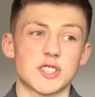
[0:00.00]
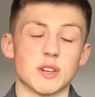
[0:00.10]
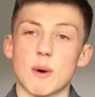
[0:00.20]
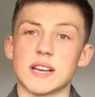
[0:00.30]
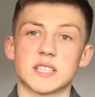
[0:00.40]

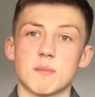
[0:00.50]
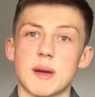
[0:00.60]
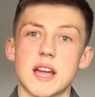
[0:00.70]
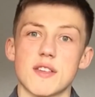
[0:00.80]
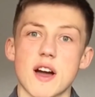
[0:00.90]
just a waste of
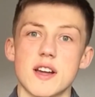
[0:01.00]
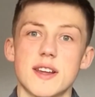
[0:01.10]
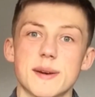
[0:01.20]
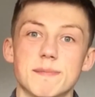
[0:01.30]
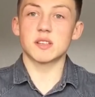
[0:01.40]
beer, that,
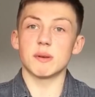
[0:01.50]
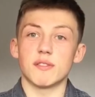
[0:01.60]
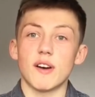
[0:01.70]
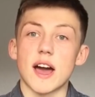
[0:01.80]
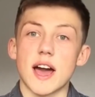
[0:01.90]
innit? To be
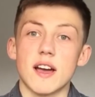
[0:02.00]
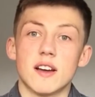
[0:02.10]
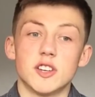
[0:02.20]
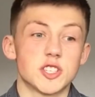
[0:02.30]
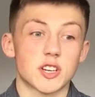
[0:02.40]
fair,
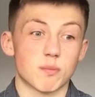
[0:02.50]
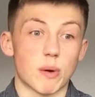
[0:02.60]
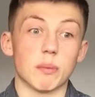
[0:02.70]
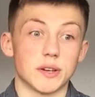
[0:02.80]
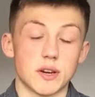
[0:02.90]
she could
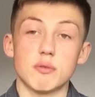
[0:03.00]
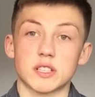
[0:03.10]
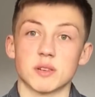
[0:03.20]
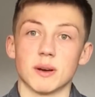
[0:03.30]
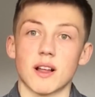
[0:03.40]
probably do
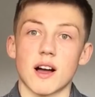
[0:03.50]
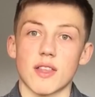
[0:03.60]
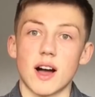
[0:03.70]
with something like